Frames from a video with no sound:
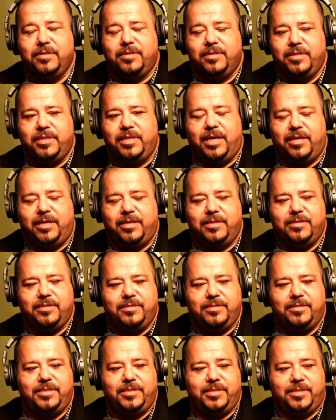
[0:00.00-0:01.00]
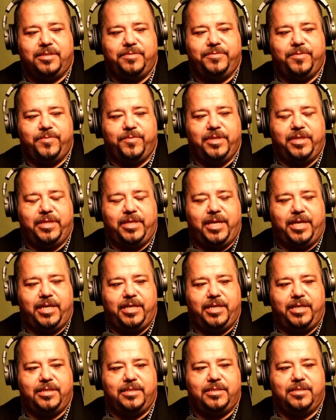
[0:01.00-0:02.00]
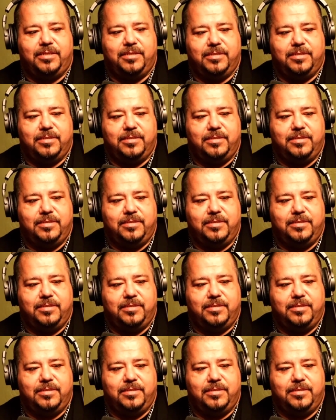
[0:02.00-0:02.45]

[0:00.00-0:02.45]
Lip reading: Yeah, she's always been really nice, and